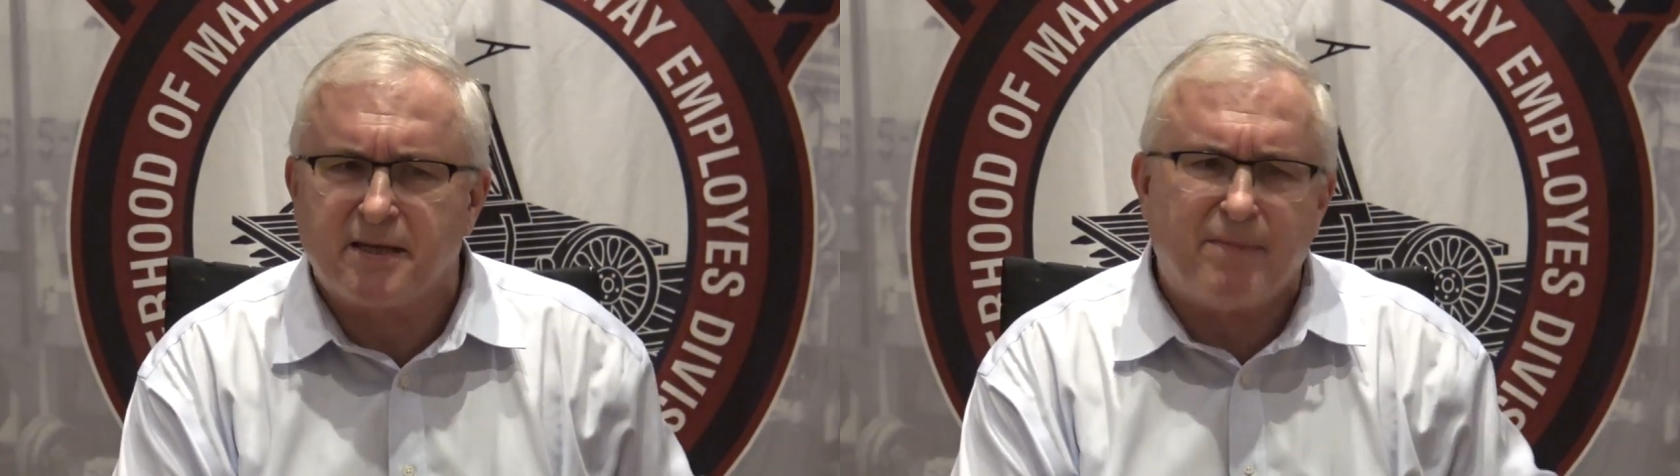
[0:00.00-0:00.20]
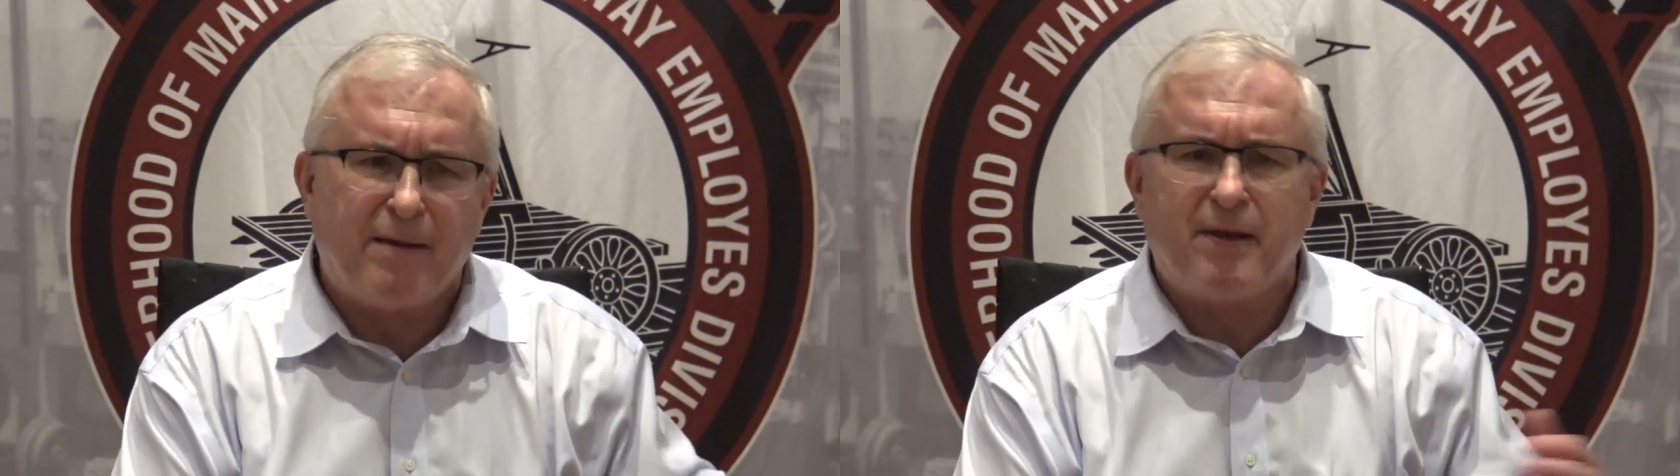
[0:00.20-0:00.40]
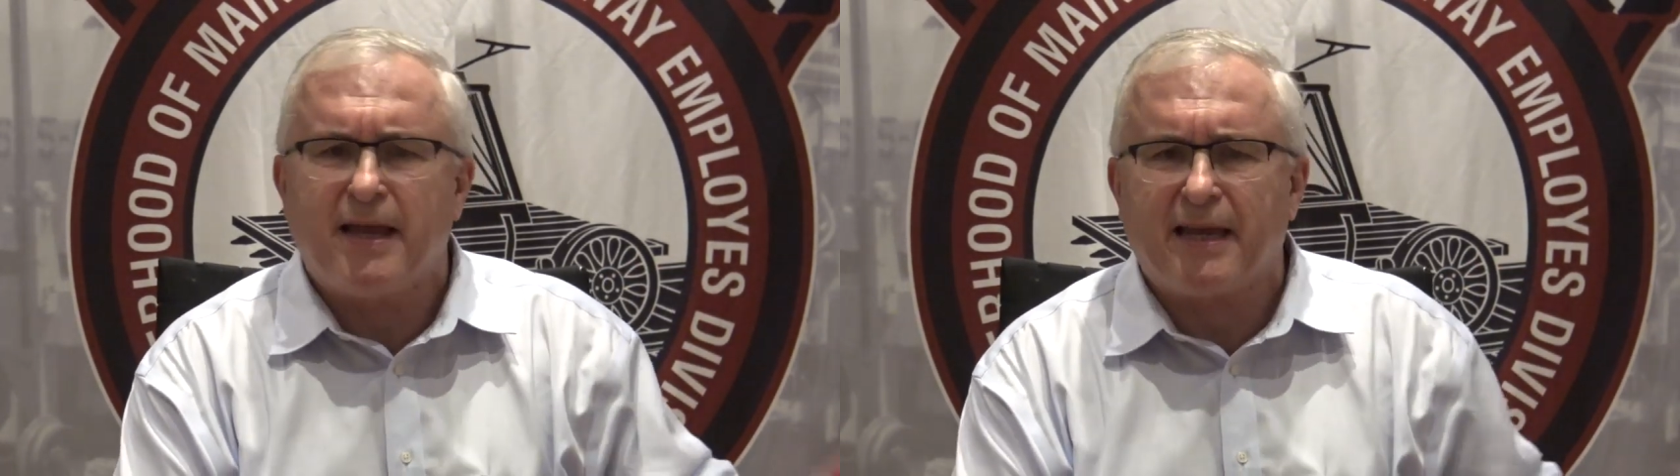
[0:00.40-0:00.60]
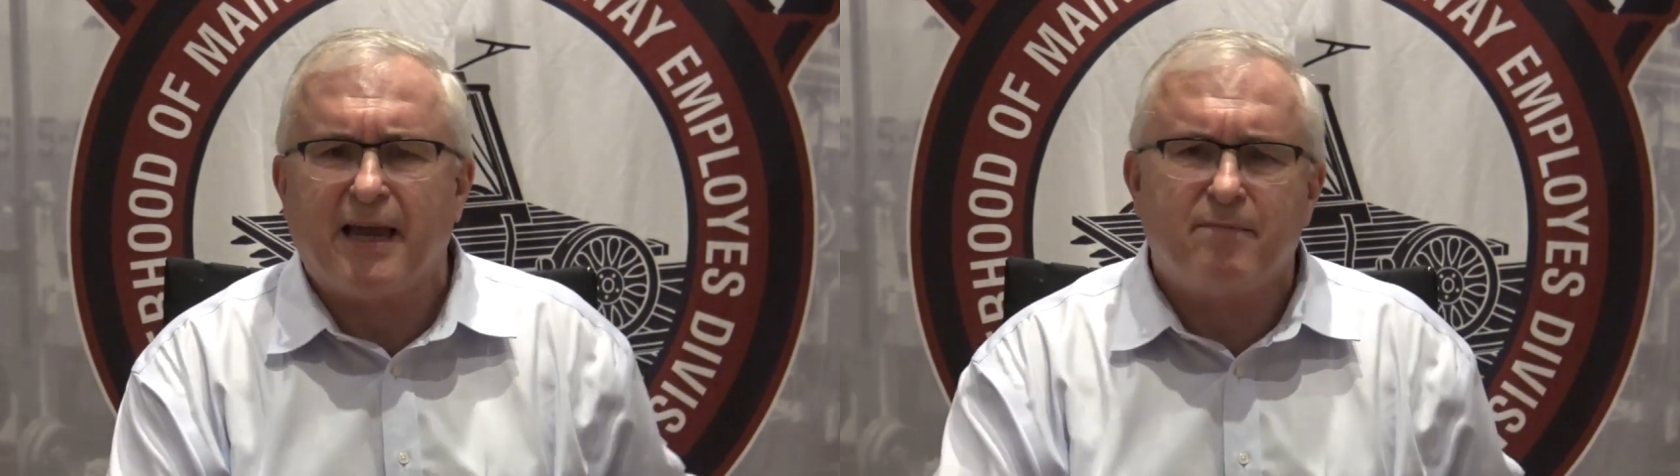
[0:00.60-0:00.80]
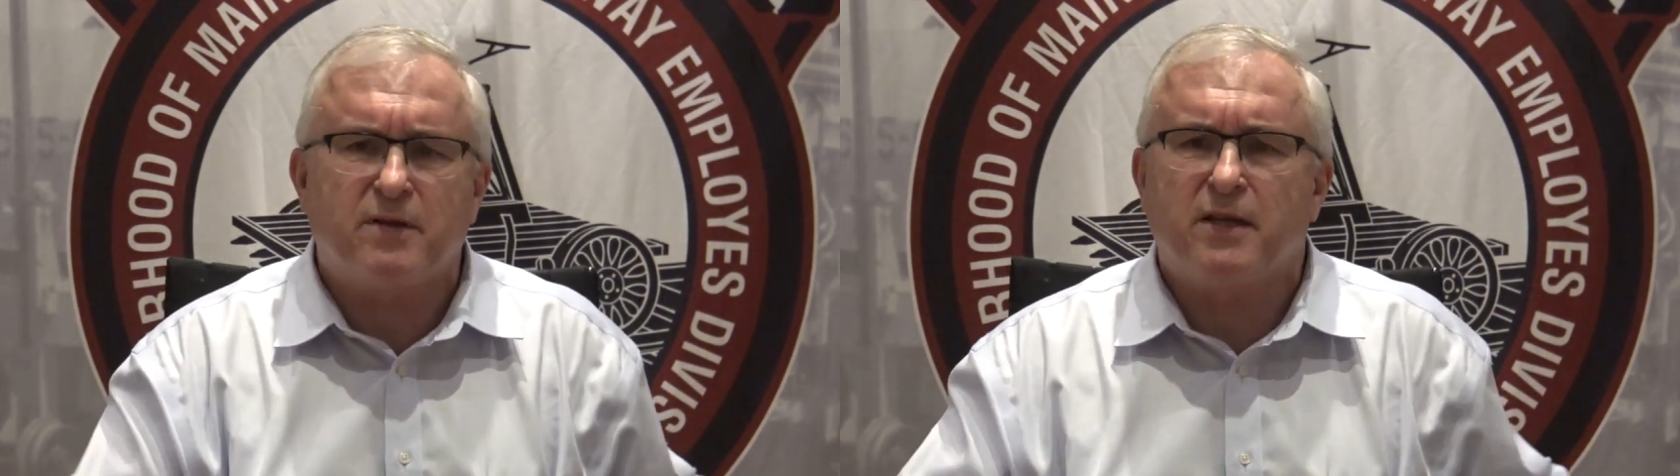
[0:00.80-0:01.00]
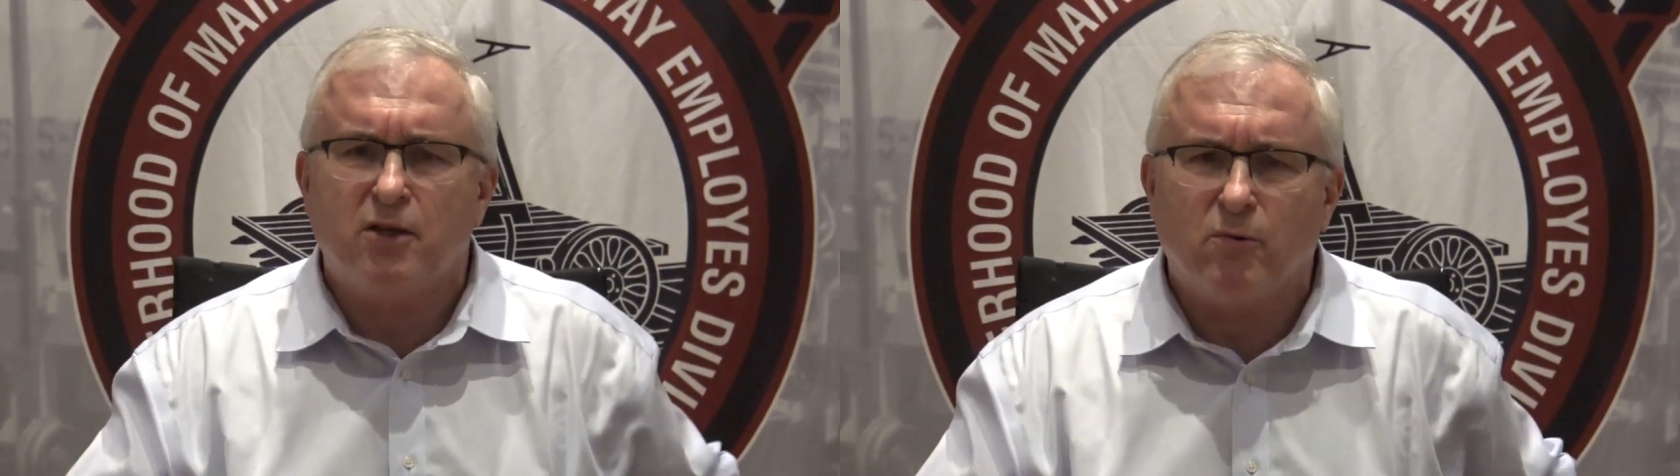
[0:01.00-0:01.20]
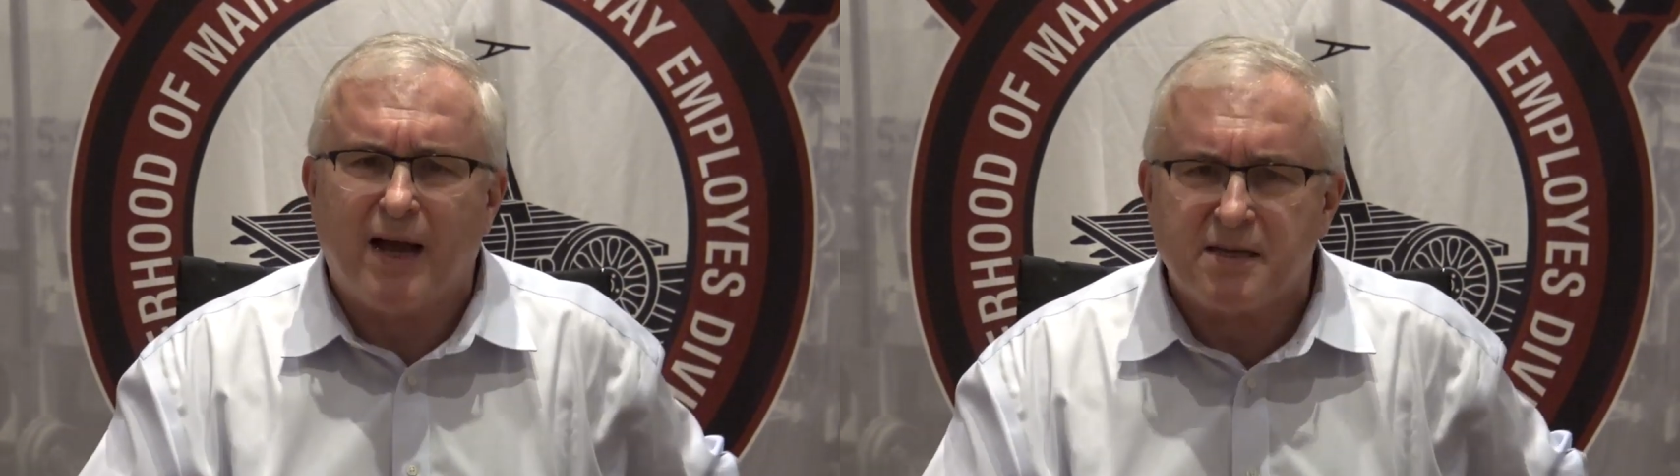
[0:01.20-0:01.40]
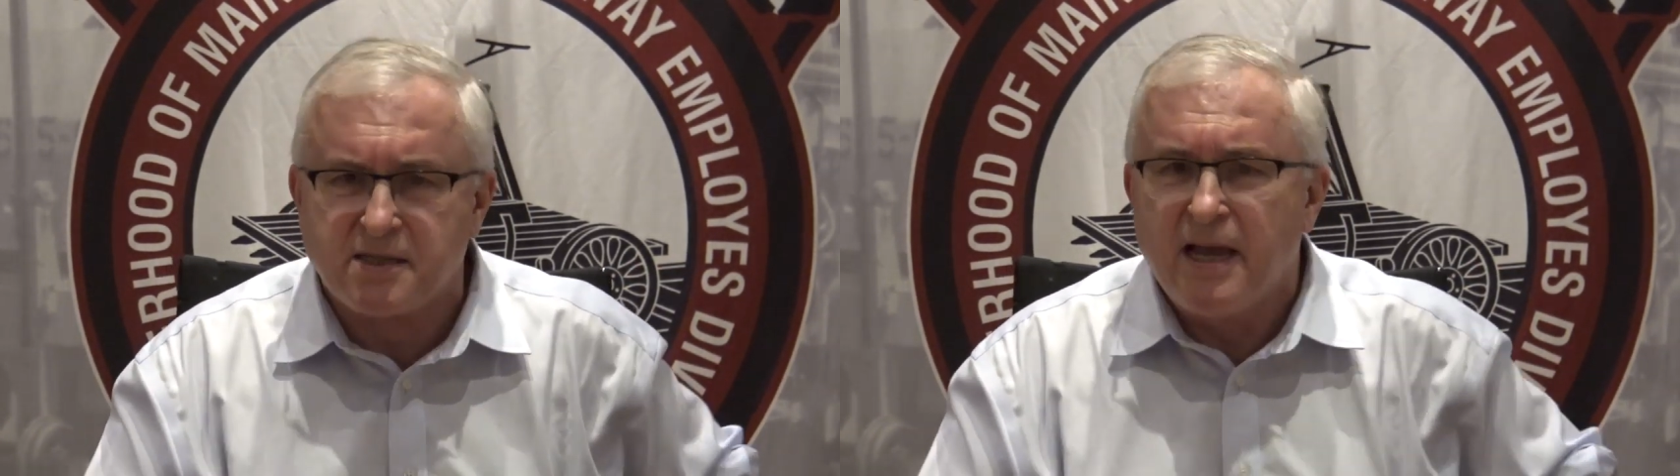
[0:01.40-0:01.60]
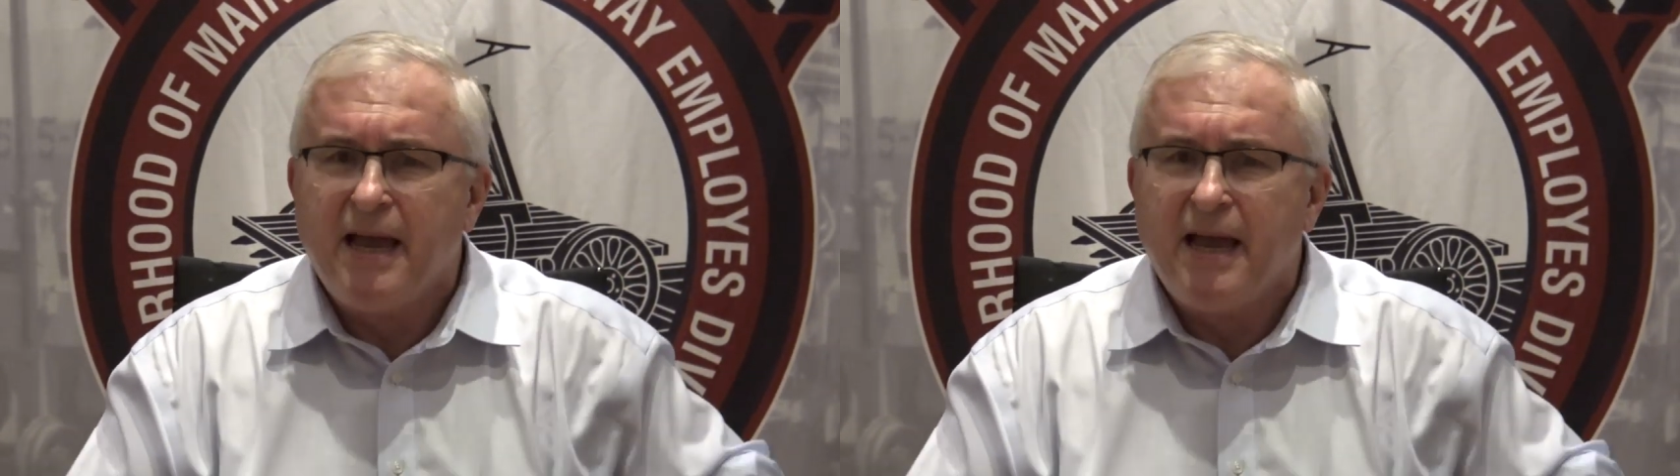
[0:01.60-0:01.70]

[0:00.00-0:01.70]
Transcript: and maybe they came to the US